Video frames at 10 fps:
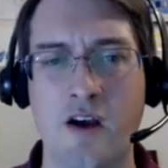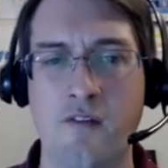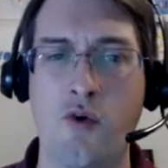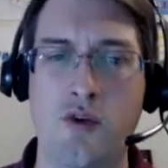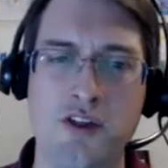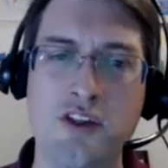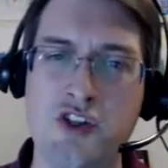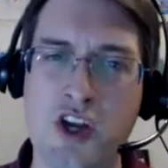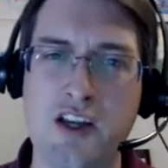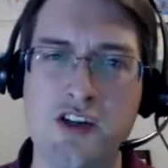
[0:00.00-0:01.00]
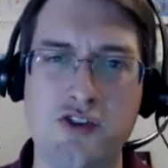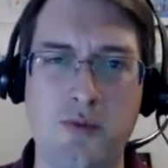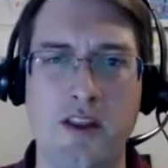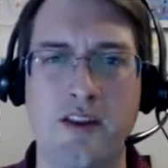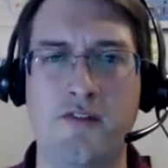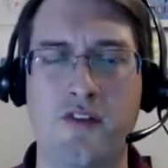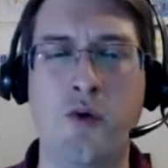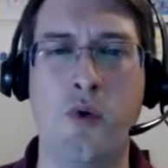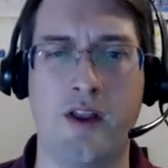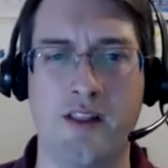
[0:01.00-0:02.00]
Of course, this changes relatively
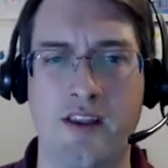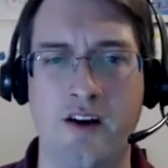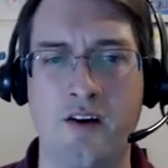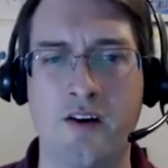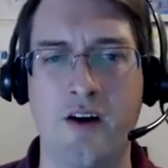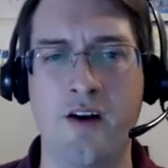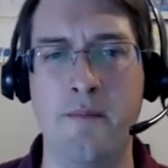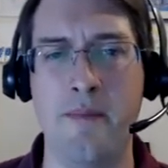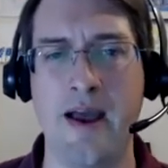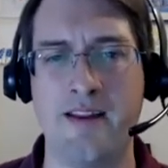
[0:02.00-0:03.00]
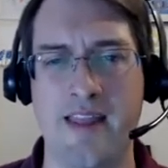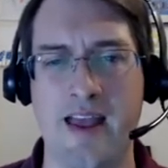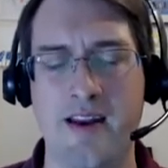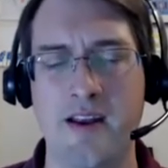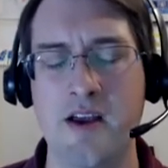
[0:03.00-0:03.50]
quickly, and I'll come back to that.